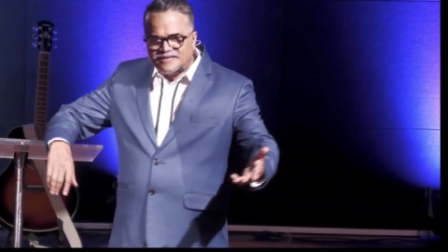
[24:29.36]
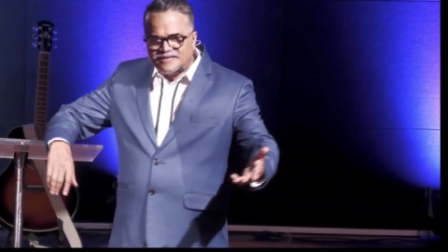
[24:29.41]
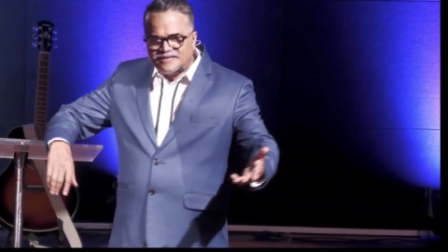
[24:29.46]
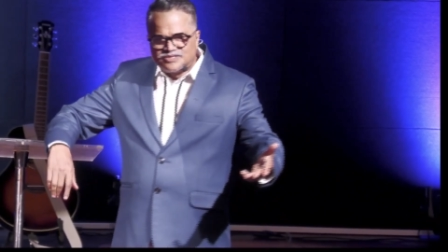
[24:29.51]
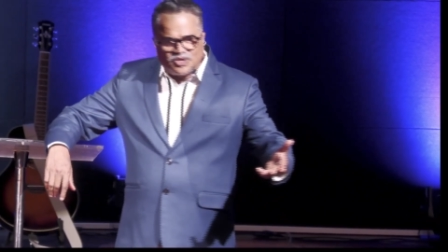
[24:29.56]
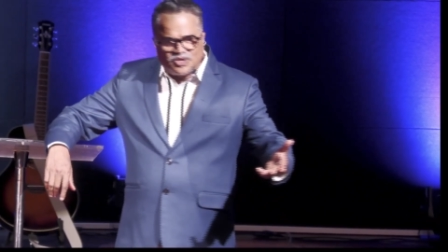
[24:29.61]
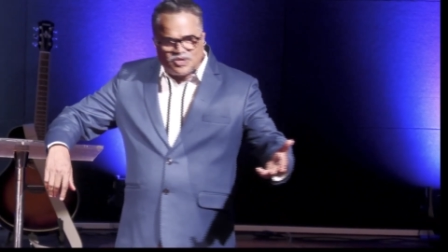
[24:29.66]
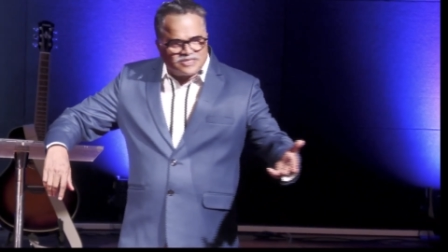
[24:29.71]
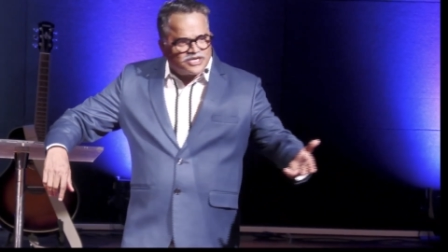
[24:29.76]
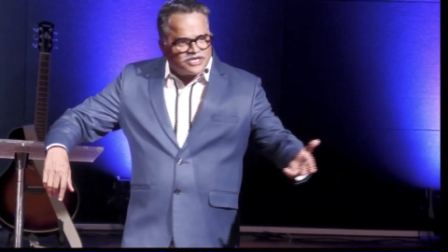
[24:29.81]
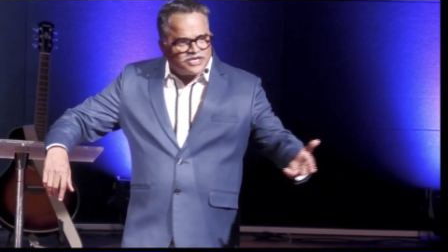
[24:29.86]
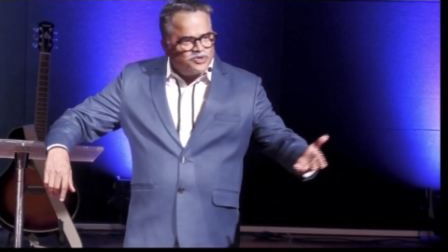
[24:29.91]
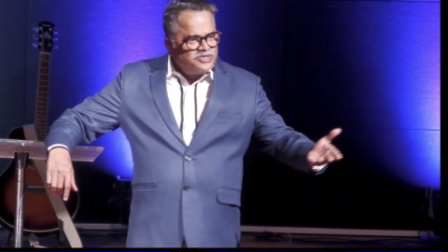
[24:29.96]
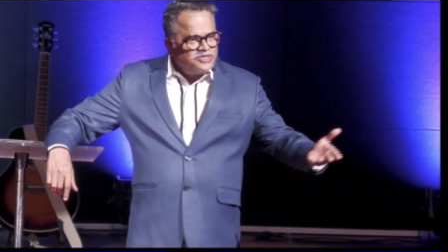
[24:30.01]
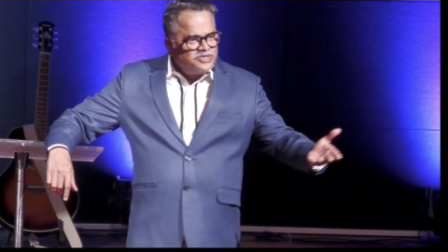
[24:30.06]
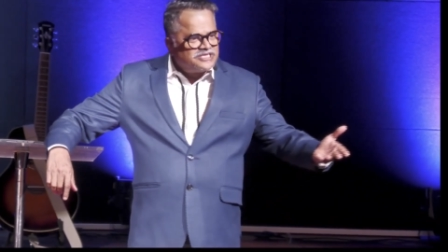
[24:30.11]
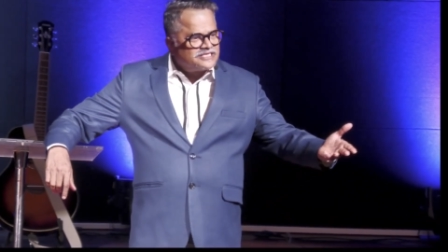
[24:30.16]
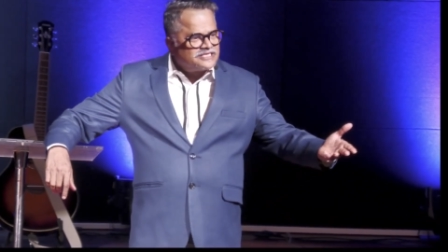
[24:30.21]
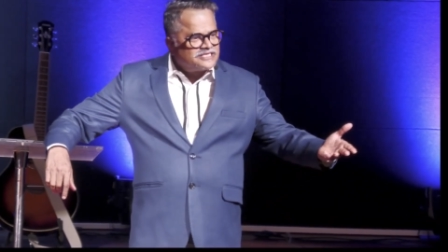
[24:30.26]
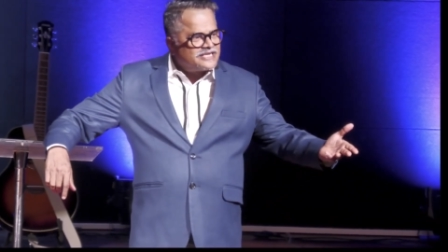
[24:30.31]
Saul said, who
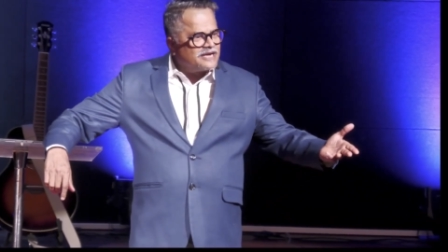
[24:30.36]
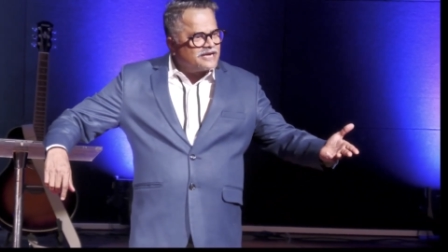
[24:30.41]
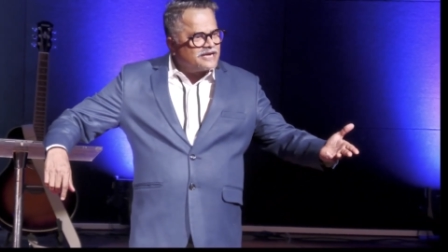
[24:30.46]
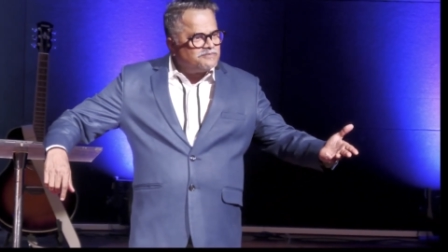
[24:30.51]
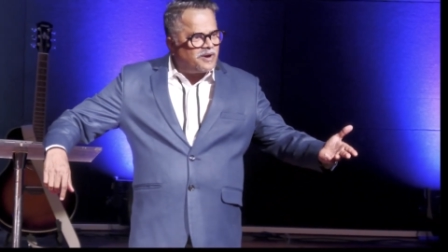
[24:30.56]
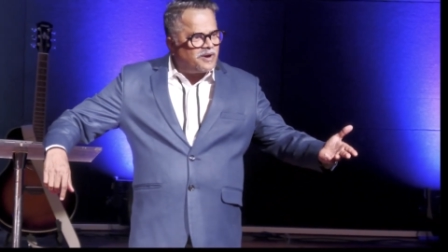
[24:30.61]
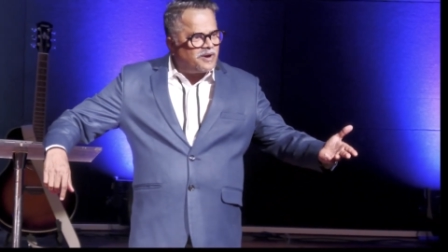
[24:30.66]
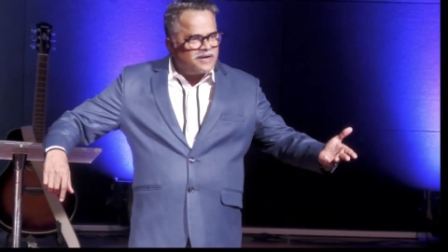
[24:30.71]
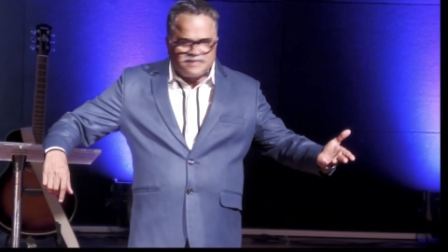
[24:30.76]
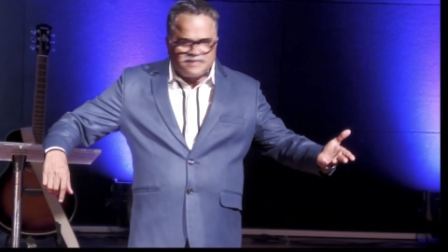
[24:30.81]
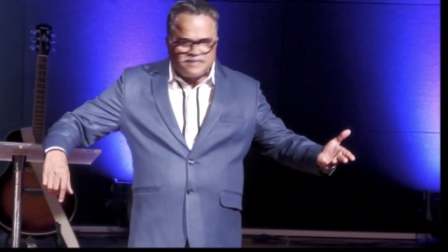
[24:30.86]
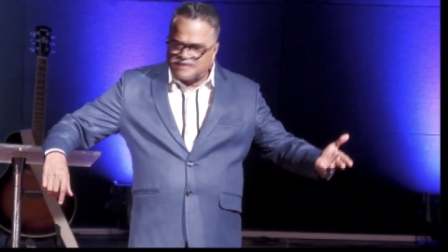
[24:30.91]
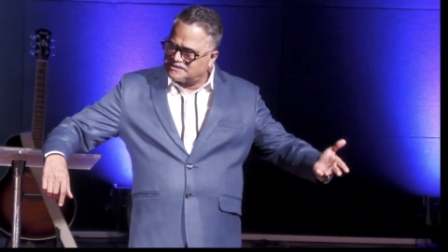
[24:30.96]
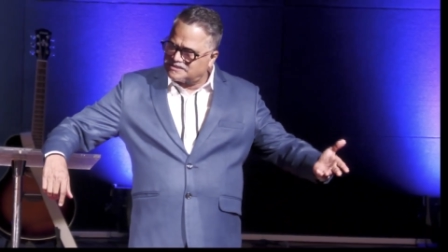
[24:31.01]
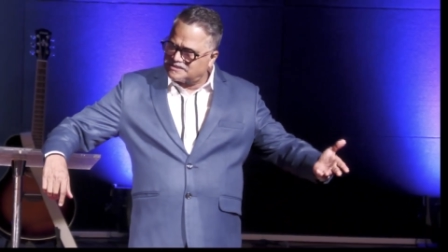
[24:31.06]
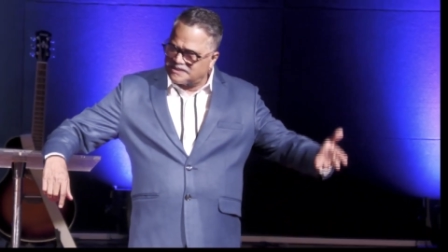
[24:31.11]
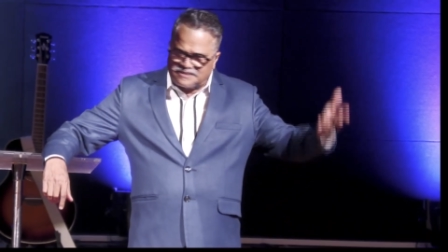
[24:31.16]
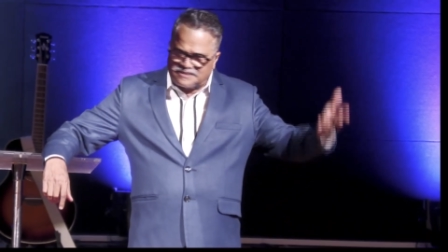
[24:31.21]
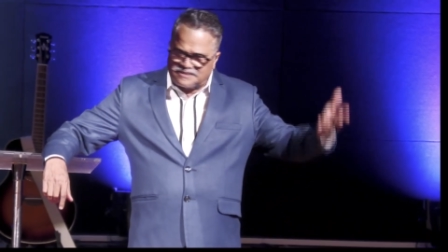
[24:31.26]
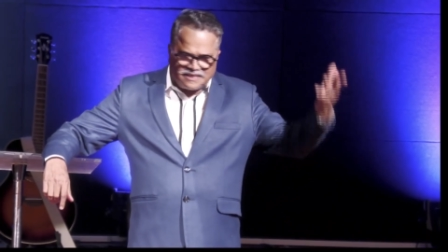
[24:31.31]
is this young boy? They
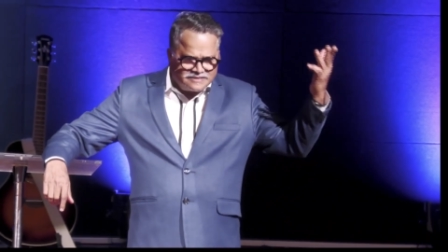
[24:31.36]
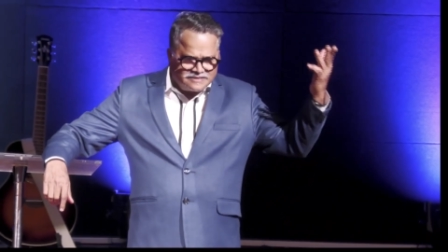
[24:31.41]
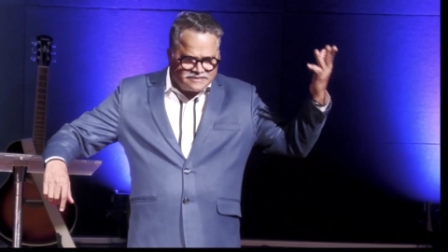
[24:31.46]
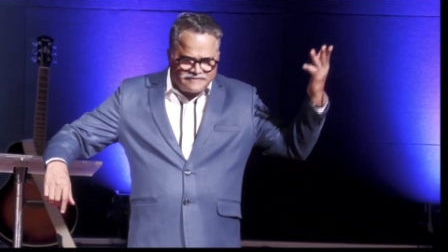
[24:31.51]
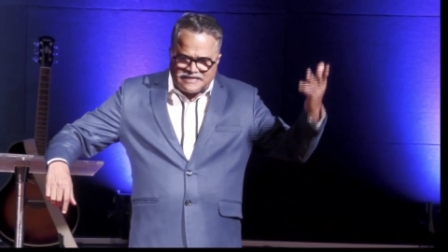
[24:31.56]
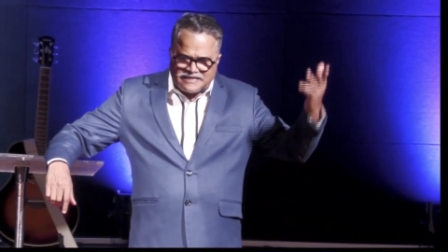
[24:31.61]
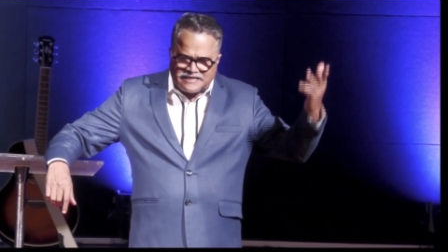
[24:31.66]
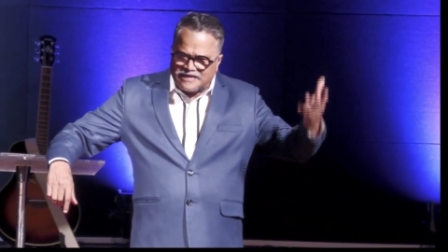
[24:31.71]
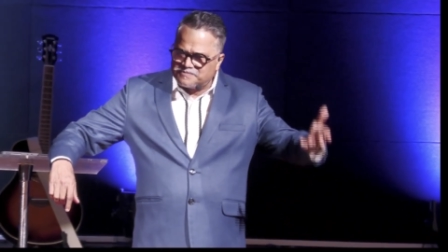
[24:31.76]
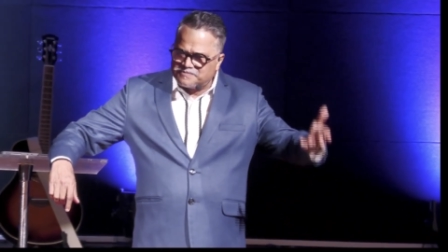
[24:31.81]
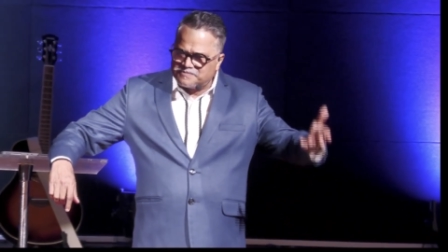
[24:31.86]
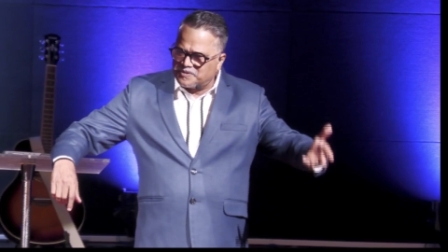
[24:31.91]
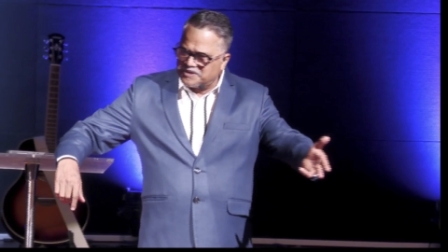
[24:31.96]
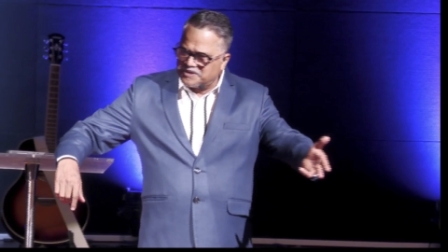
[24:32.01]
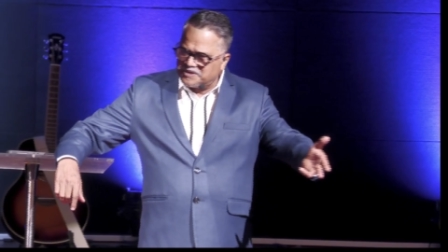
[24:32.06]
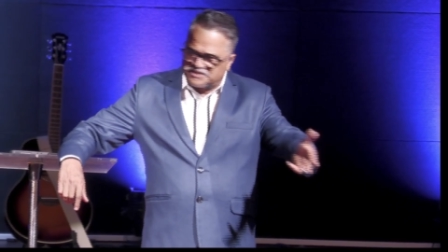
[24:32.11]
said, there is one young boy.